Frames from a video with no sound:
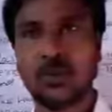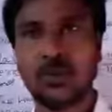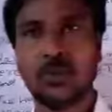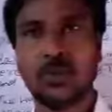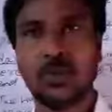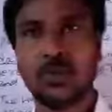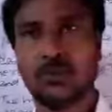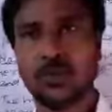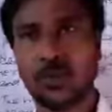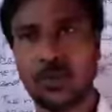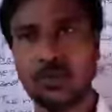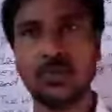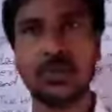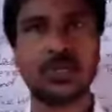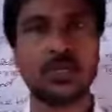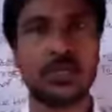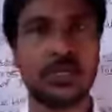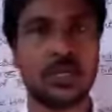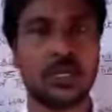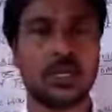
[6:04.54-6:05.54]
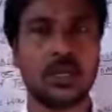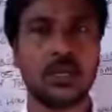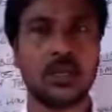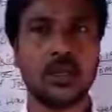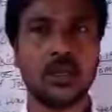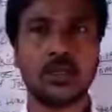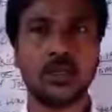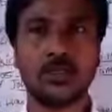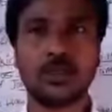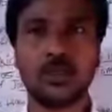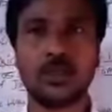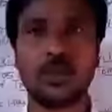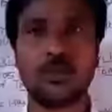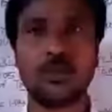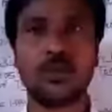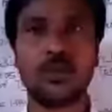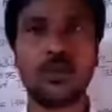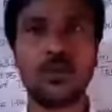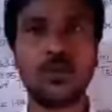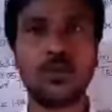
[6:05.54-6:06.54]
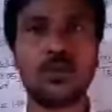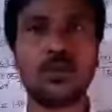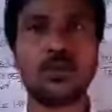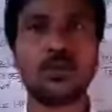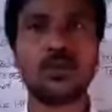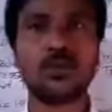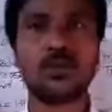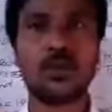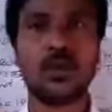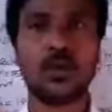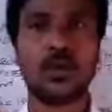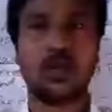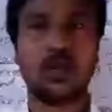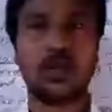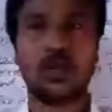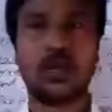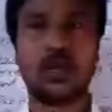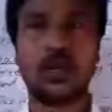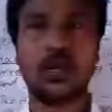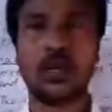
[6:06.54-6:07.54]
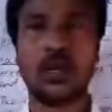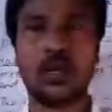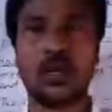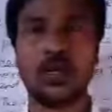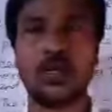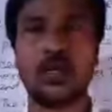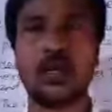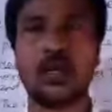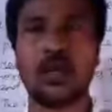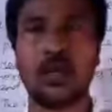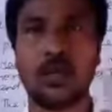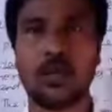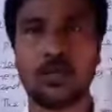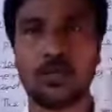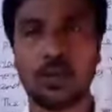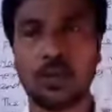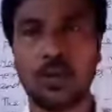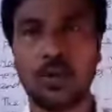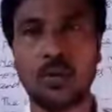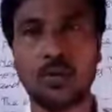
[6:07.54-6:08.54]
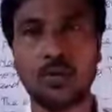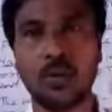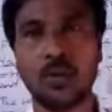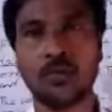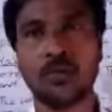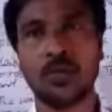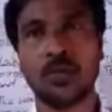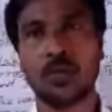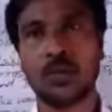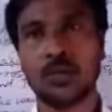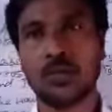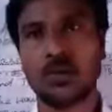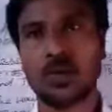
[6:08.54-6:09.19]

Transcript: people from India, they both had a problem.